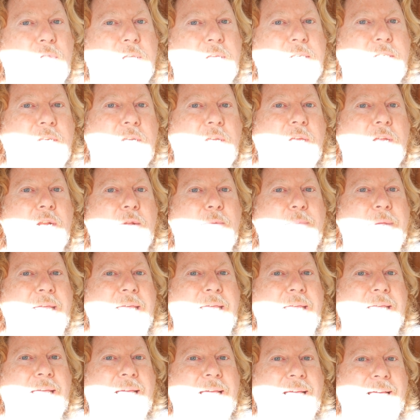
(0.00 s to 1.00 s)
this is going to
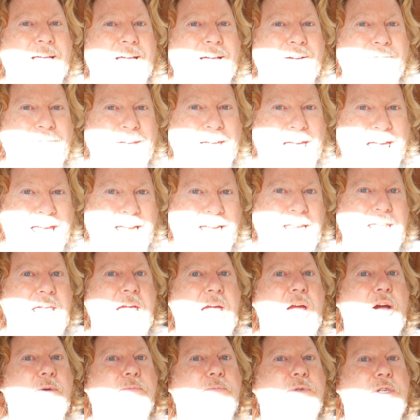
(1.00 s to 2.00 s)
be of any
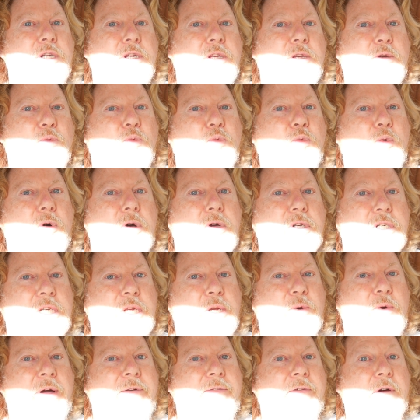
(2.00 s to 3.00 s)
help to you
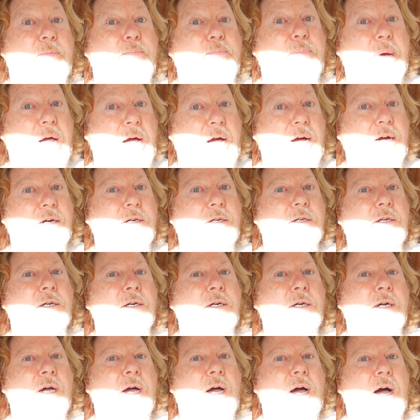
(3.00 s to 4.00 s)
whatsoever, but
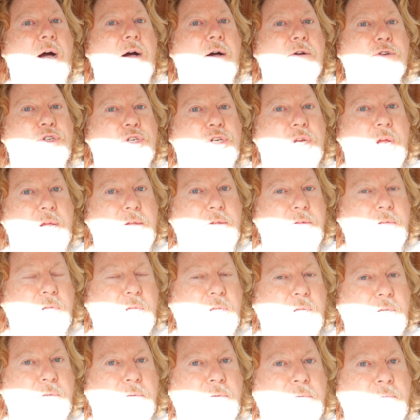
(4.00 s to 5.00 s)
I'll show
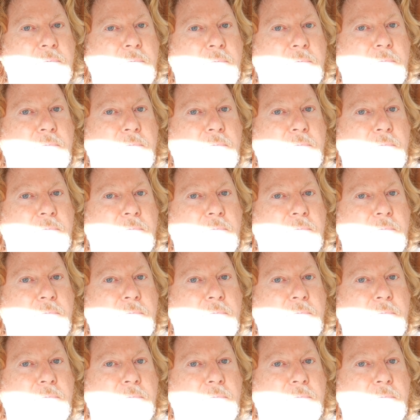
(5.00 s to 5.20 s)
you